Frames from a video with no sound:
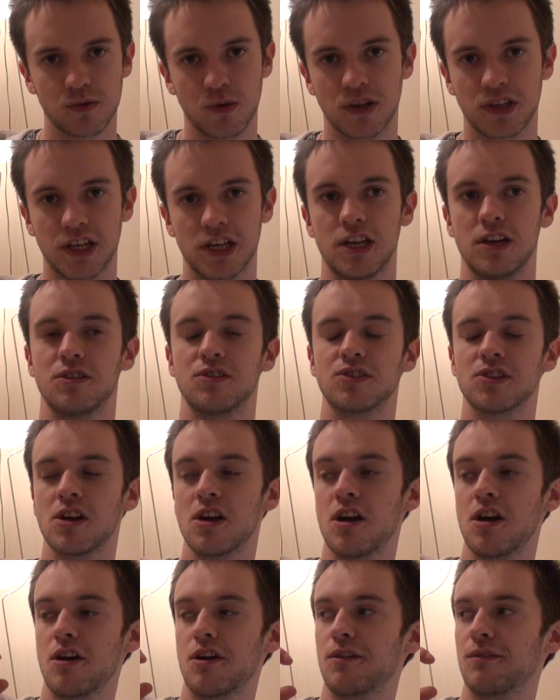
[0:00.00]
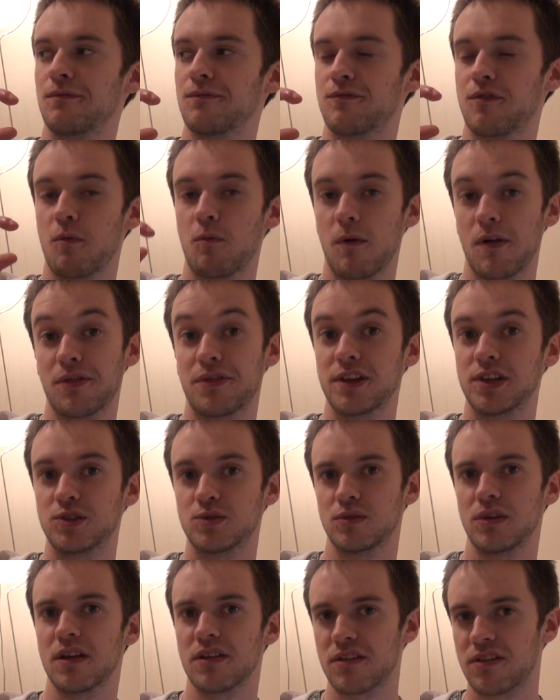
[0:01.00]
the word they use, from one thing
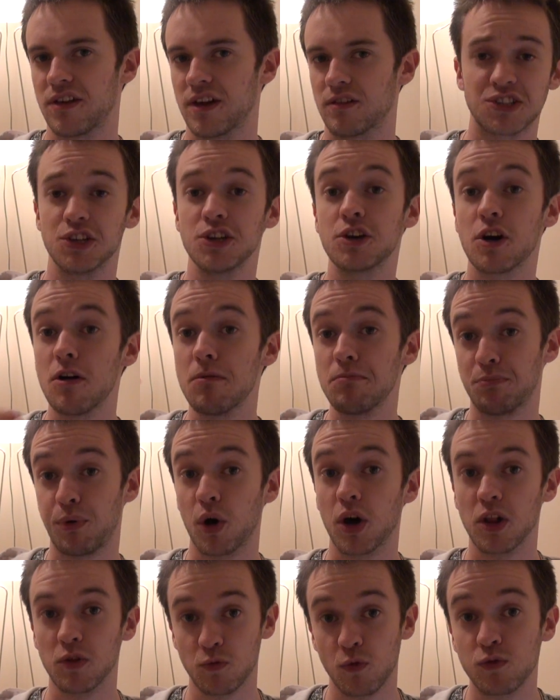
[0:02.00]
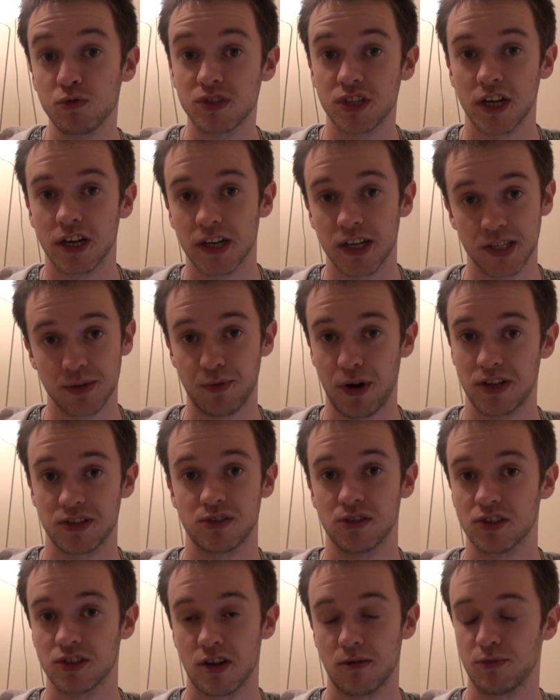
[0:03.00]
to another thing. So you can't boil water, is a
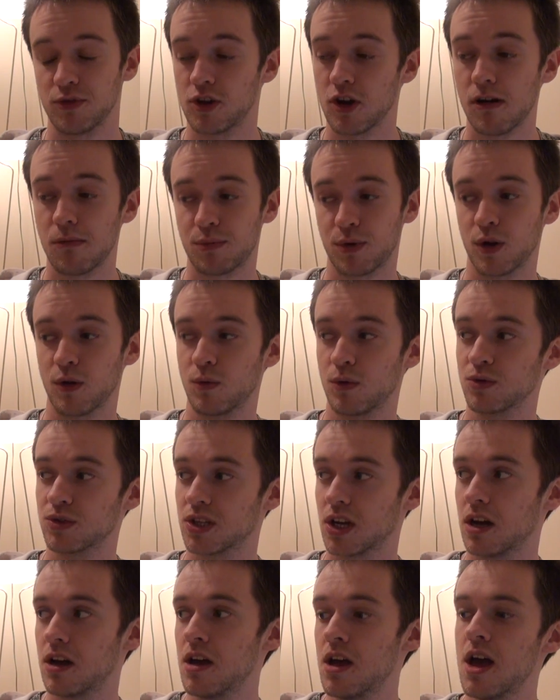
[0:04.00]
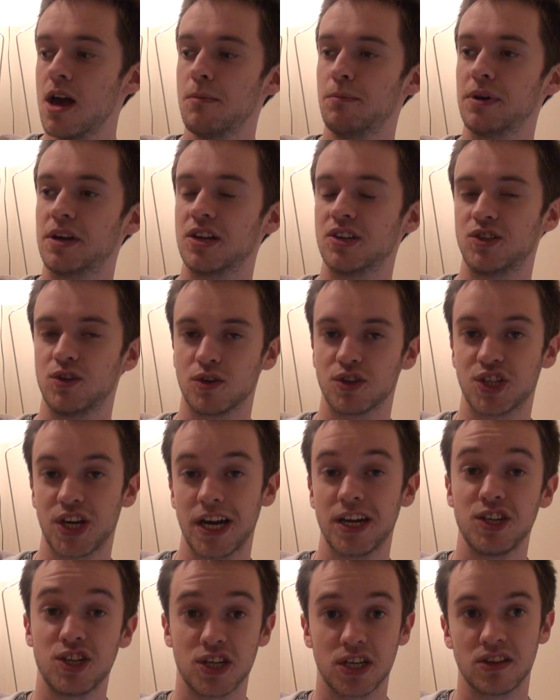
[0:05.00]
practical example. You can't boil water because you're
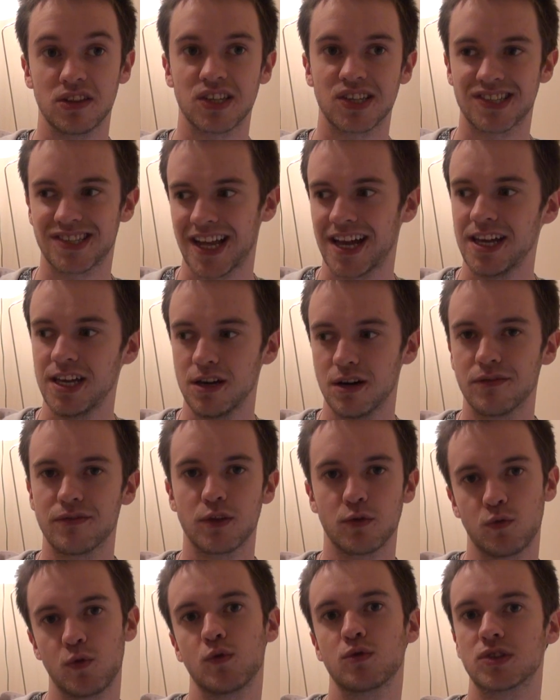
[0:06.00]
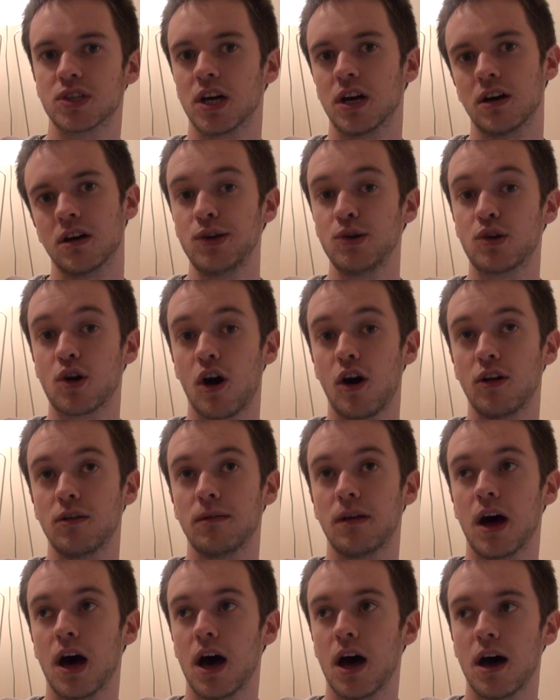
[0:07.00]
changing the state of the water. You
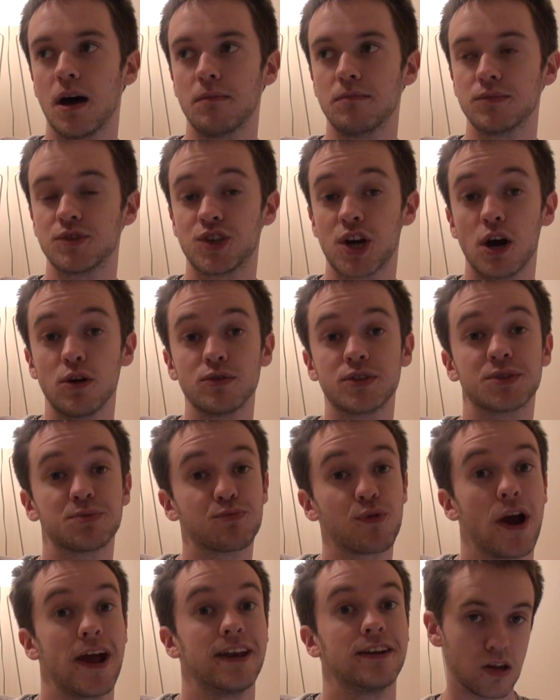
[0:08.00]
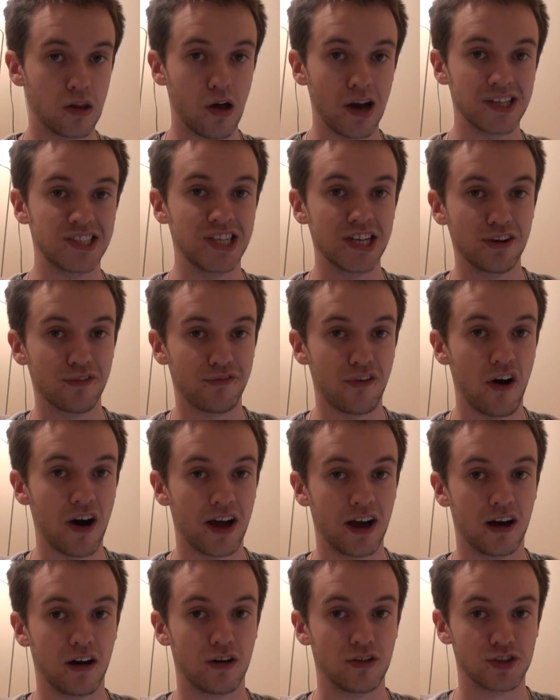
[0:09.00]
can't toast bread. Lighting a
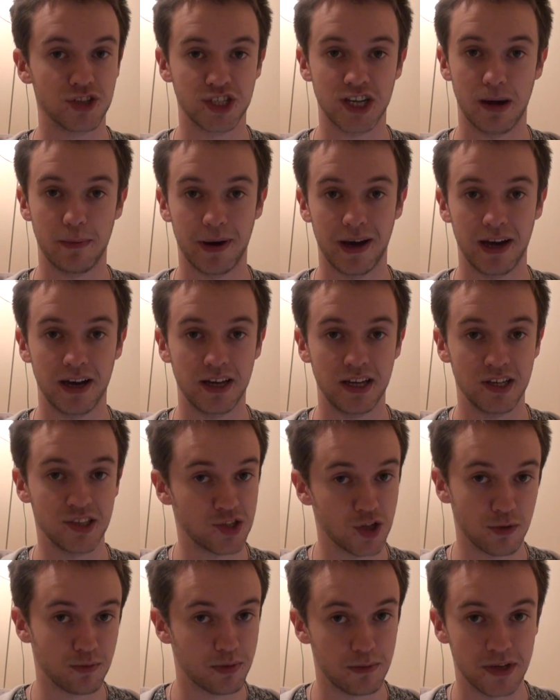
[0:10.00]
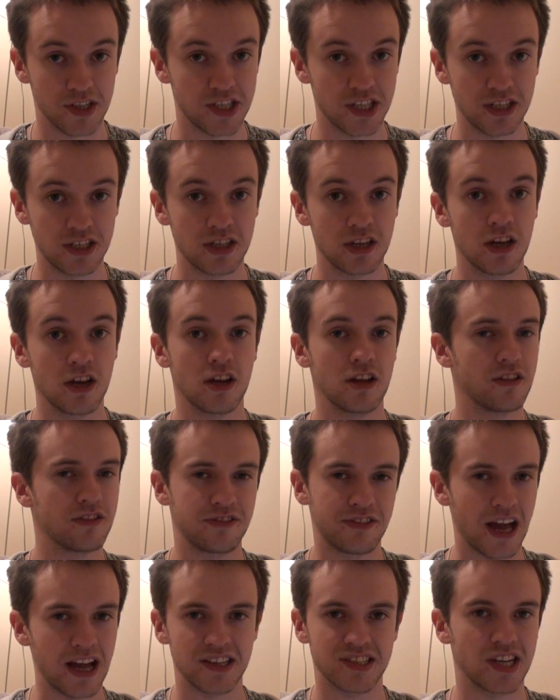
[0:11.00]
fire on the Shabbat is not permitted.
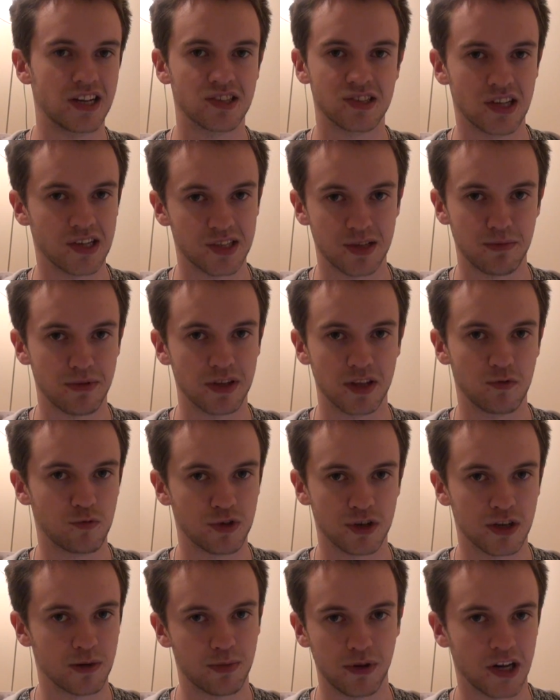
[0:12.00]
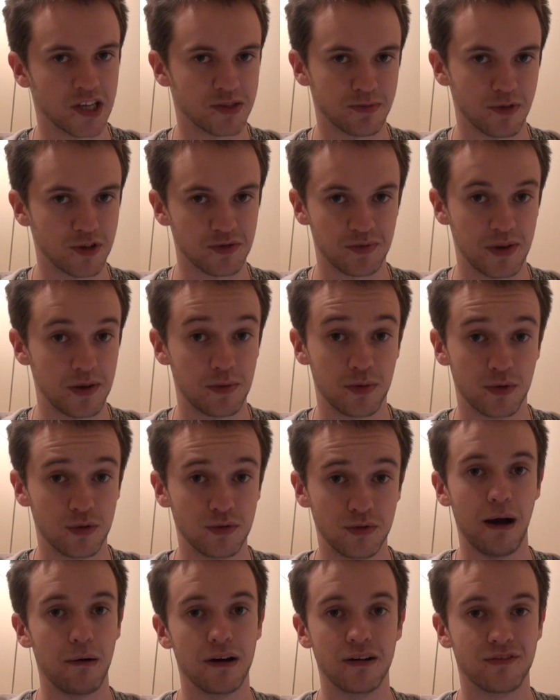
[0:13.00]
That sounds like something that wouldn't apply to most
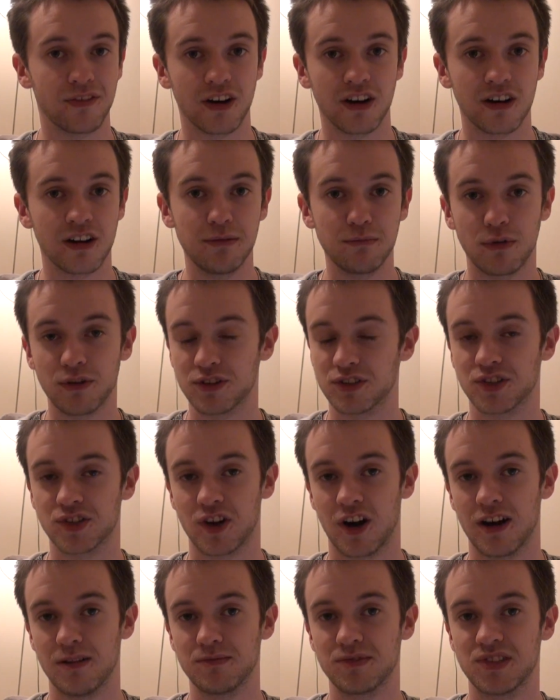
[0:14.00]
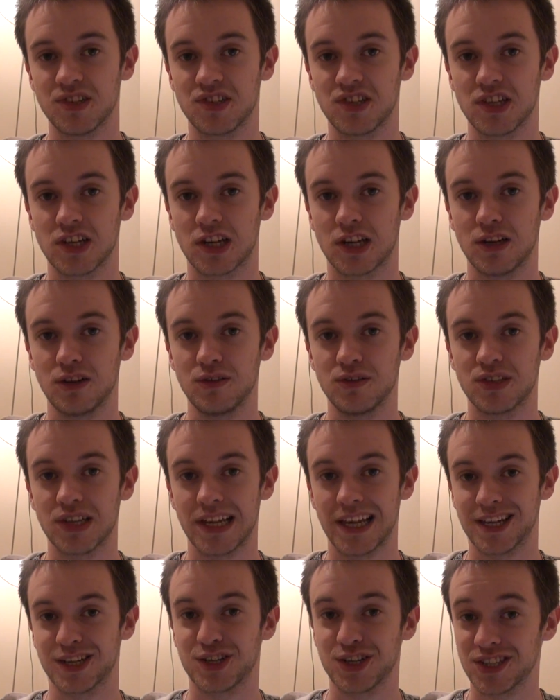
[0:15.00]
people. However, in modern times, this includes
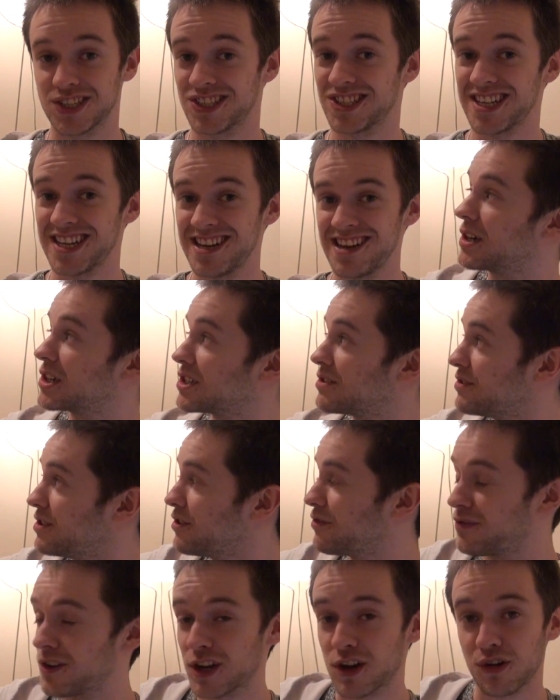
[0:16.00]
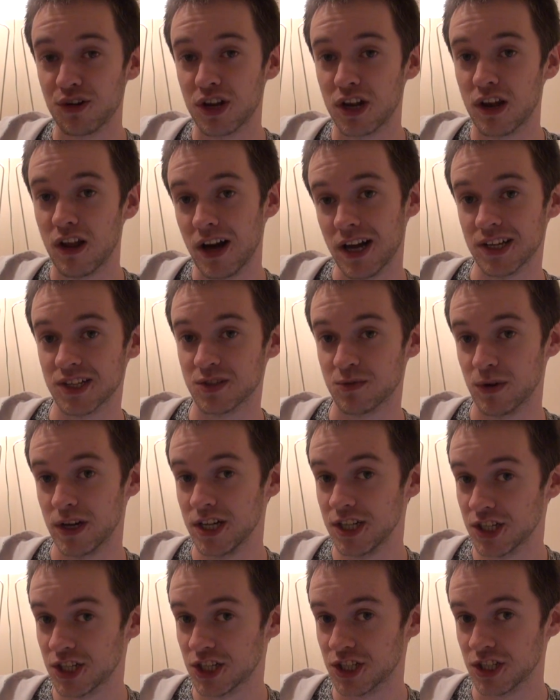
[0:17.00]
electricity, because if you flick on a light
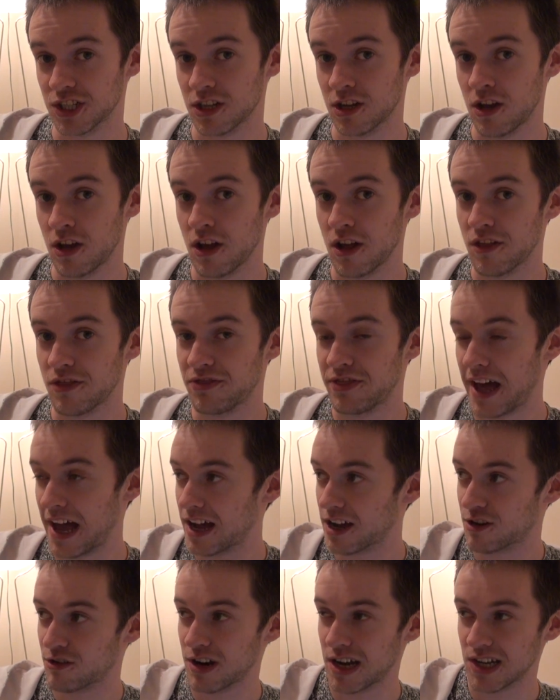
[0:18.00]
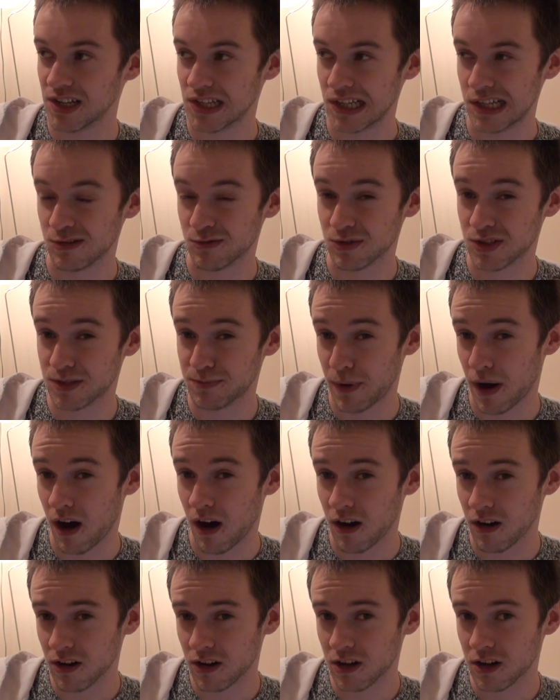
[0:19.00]
switch, that creates a little
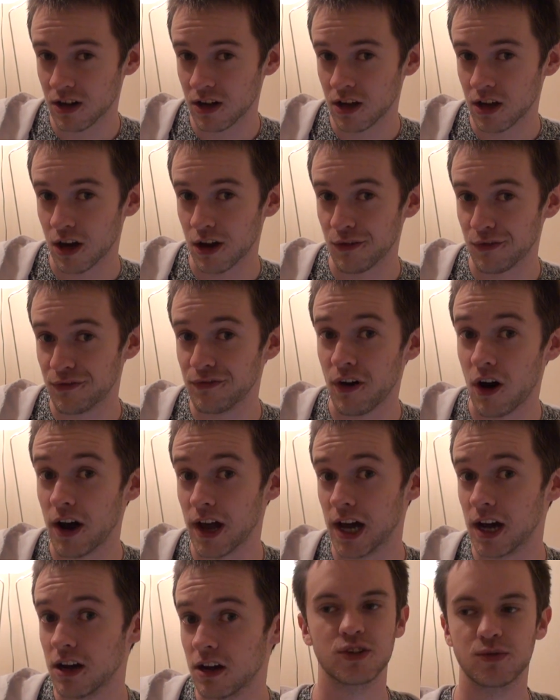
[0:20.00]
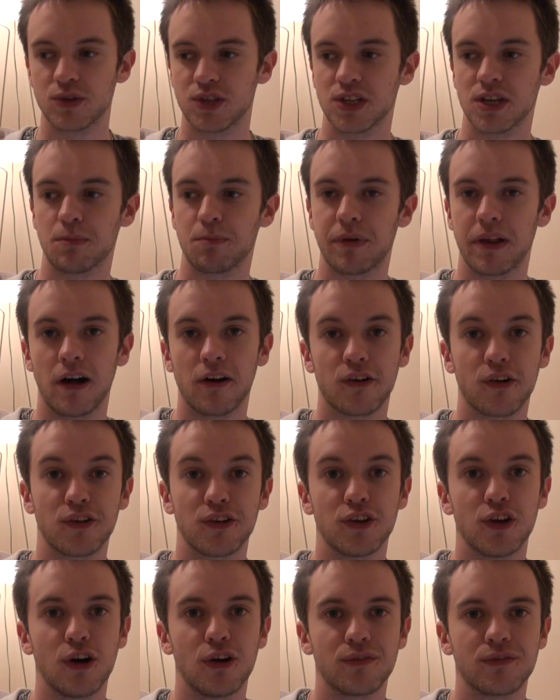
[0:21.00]
spark of fire, switching a plug on
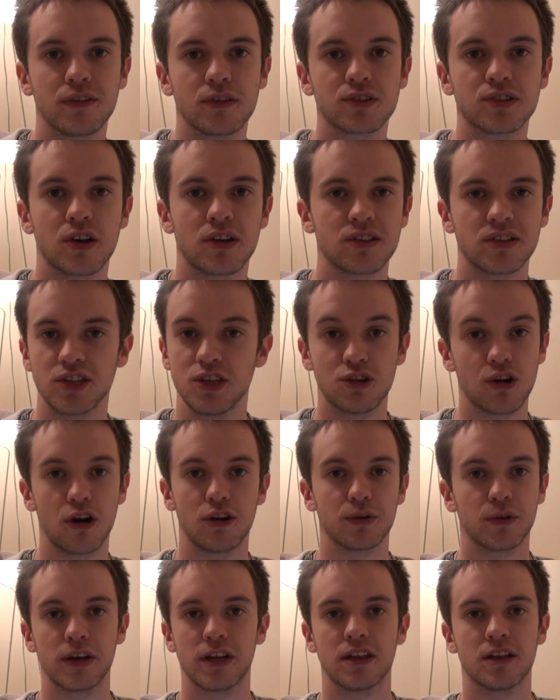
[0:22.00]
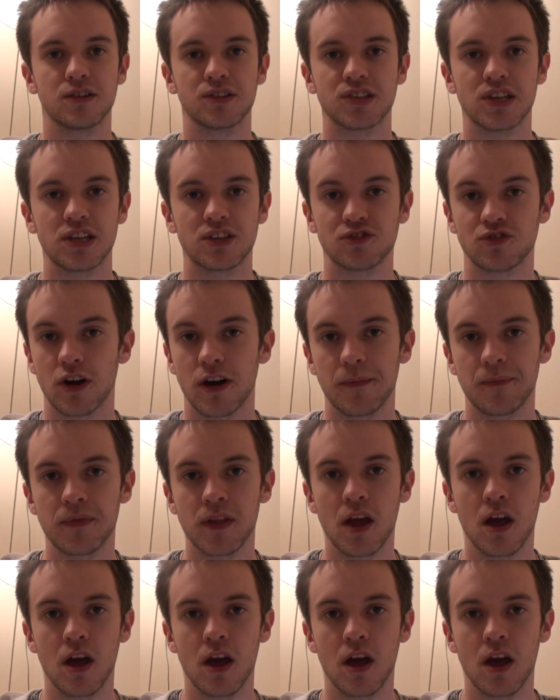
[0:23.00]
and off, those kind of, you can't do any of those things, right?